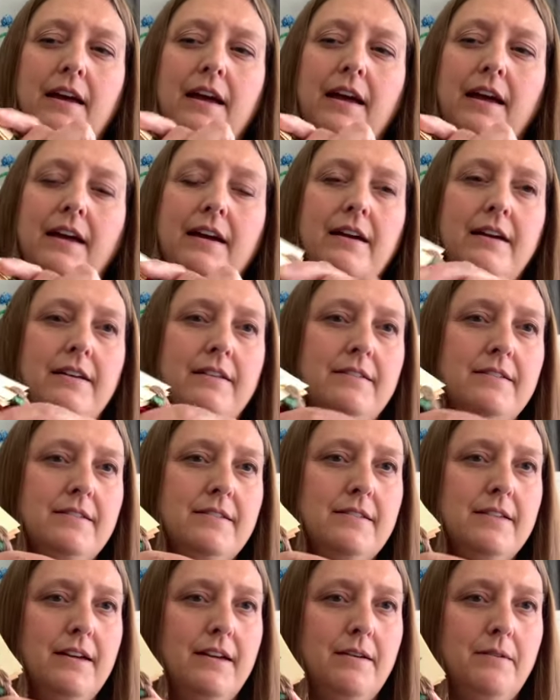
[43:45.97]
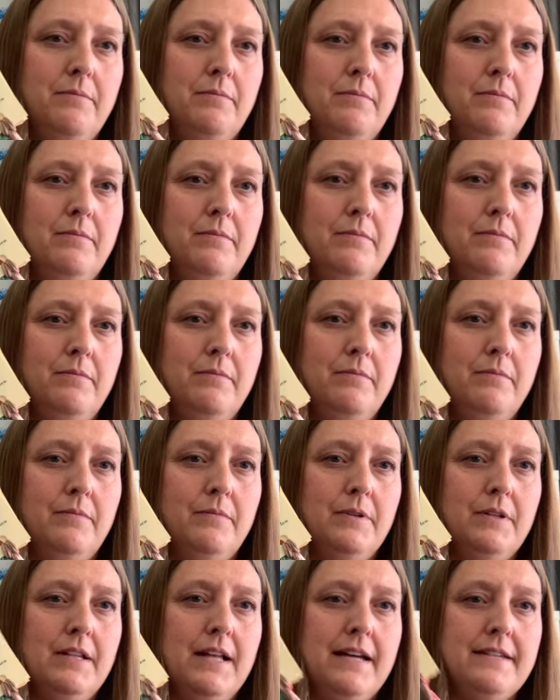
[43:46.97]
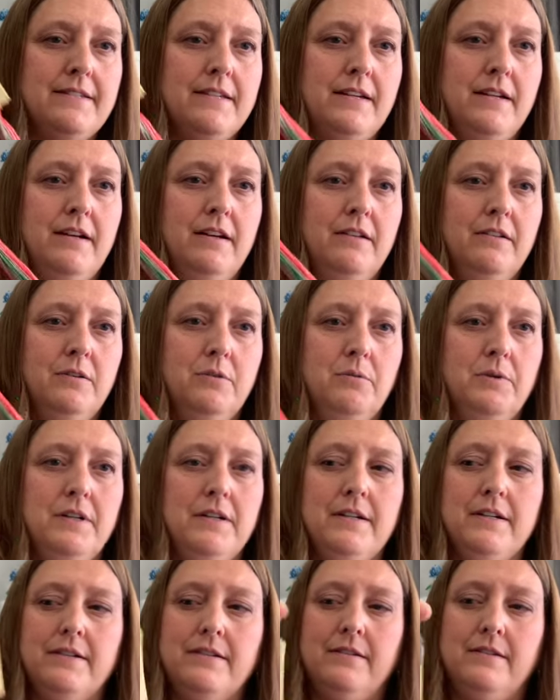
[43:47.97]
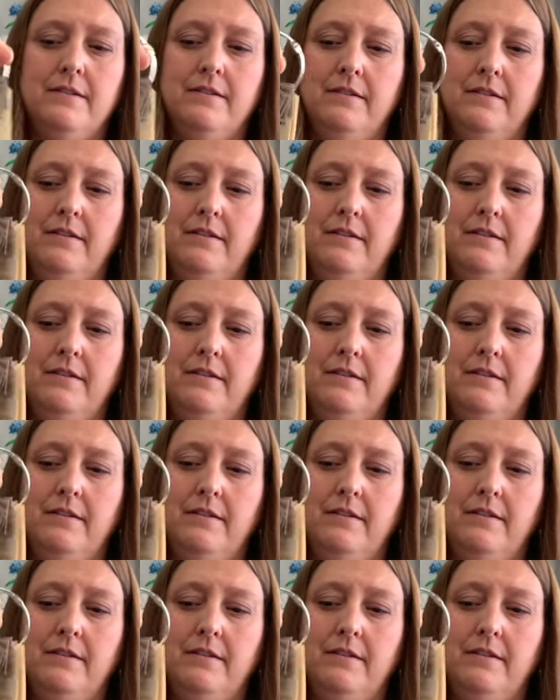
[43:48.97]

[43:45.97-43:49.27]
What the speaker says: and some Classic Color Works,